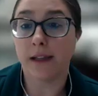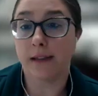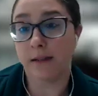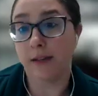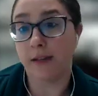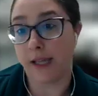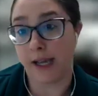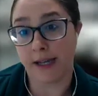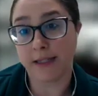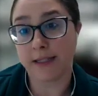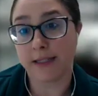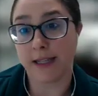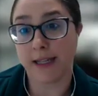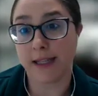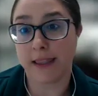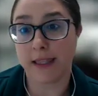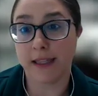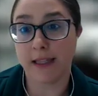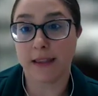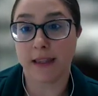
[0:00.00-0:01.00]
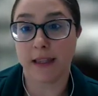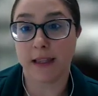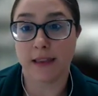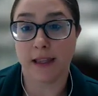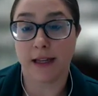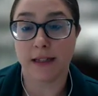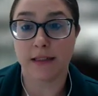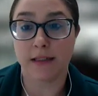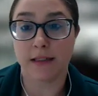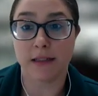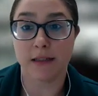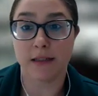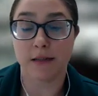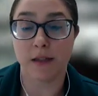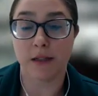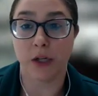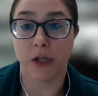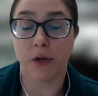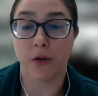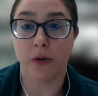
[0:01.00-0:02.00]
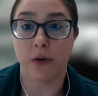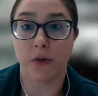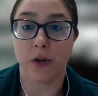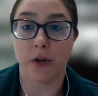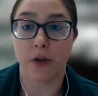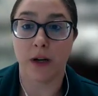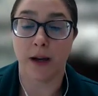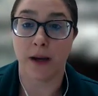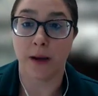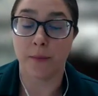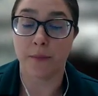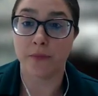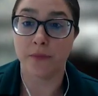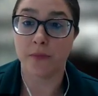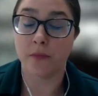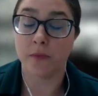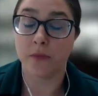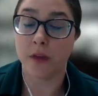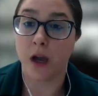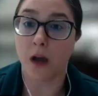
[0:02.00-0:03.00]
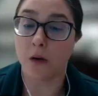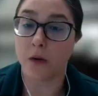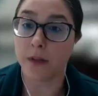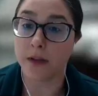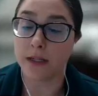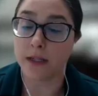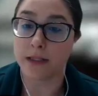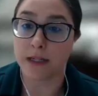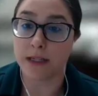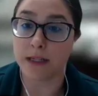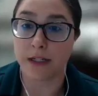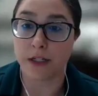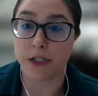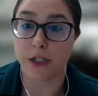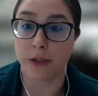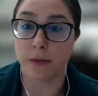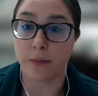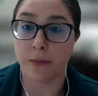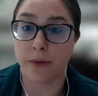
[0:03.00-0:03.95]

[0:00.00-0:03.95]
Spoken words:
Yes, I think that's, not only a statute,